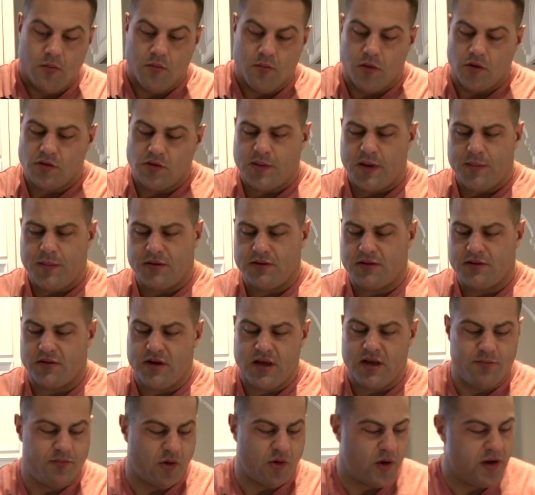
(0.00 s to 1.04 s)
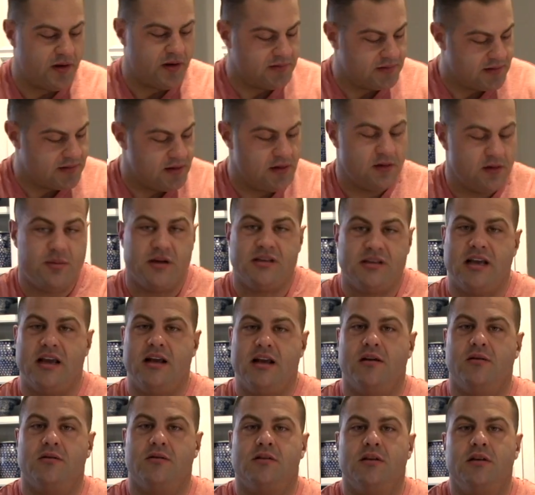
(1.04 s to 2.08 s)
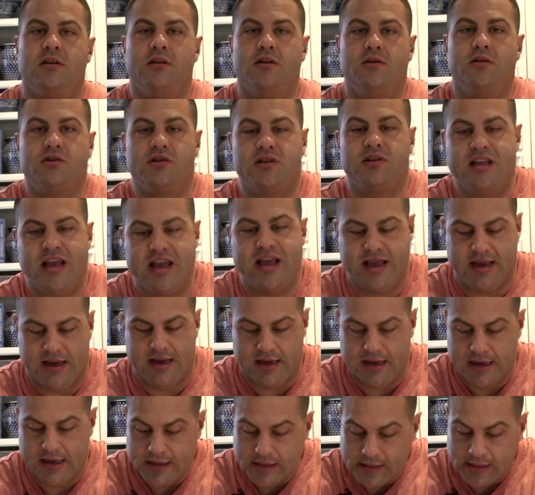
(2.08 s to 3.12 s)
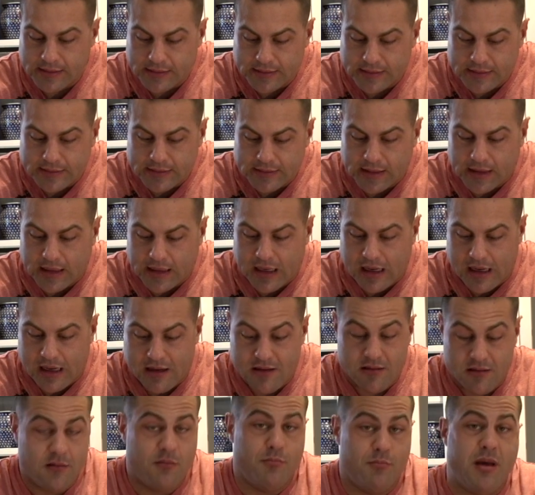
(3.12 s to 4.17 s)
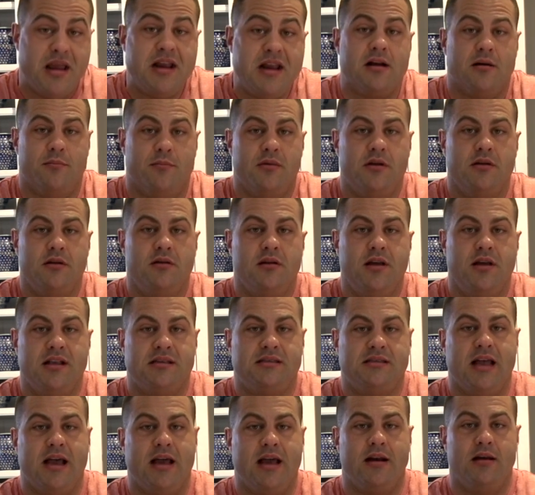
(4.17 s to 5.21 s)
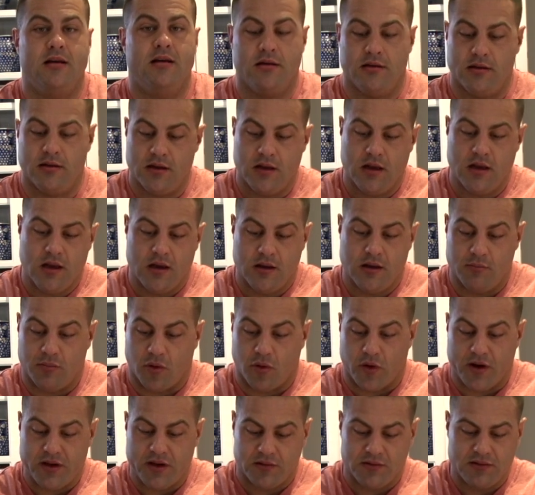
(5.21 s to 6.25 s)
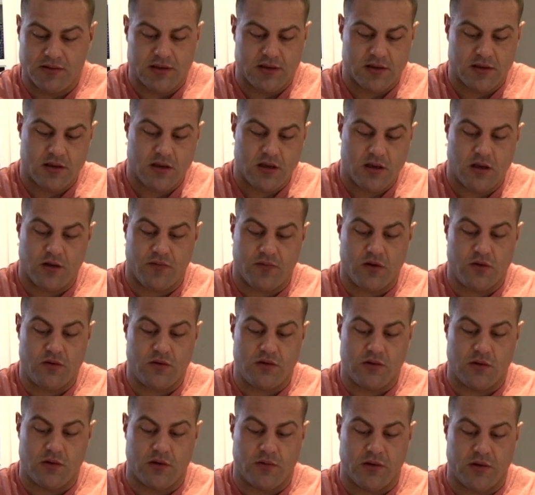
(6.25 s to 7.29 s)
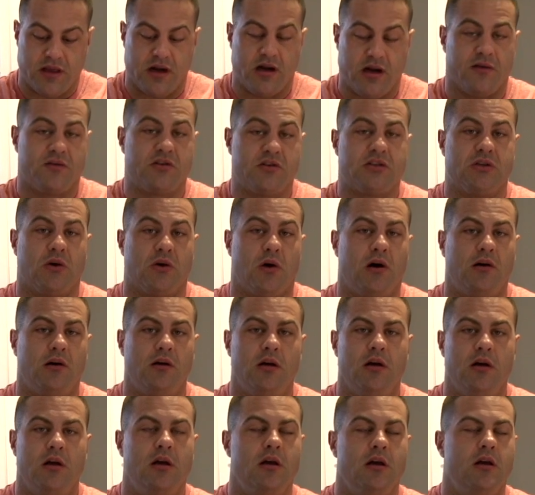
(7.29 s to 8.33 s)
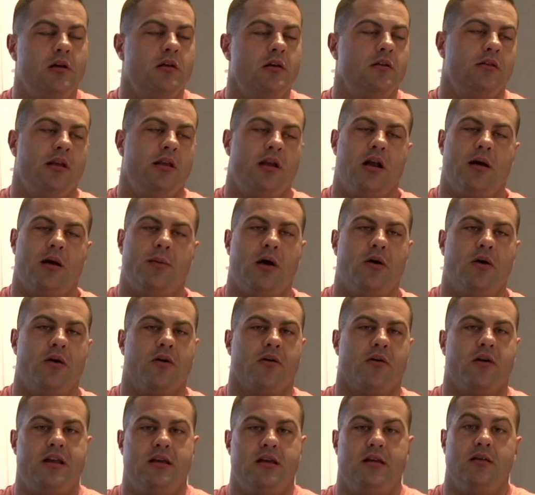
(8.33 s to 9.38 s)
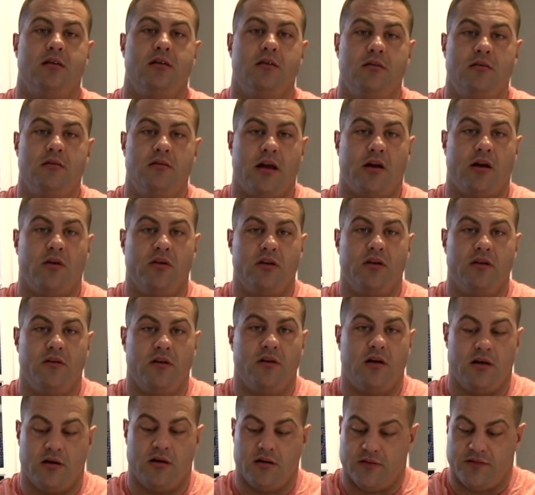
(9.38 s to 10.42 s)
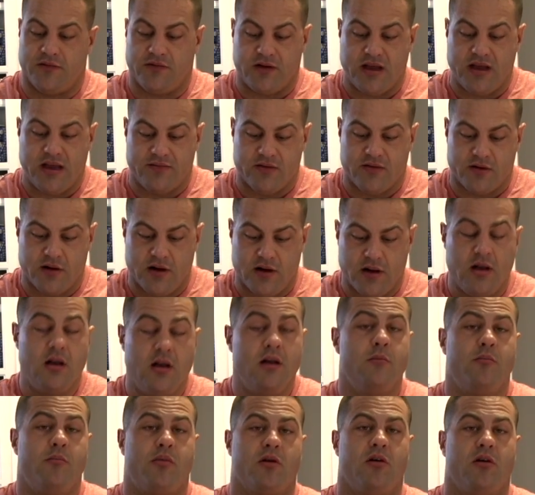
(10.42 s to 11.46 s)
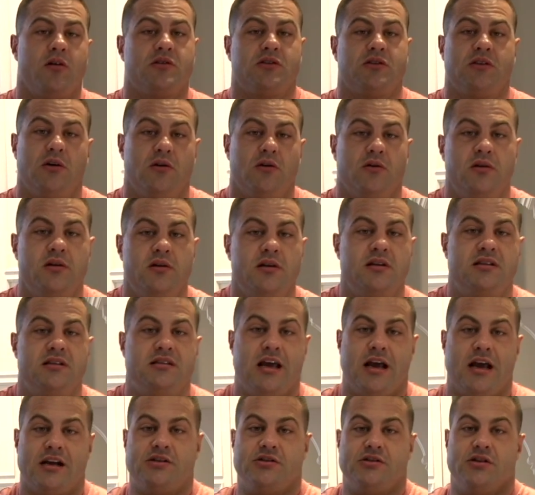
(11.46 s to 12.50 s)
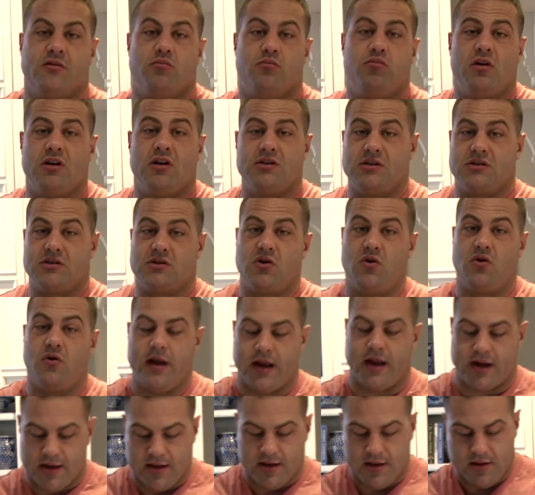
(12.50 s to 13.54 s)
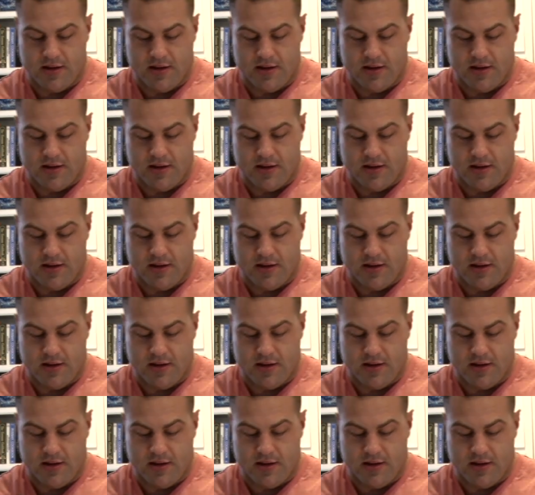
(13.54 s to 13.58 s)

Most people don't eat boiled potatoes. Usually they bake them instead. Boiled, if you do it with enough salt, they come out great. Not only flavor, but also texture. Plus it's quick.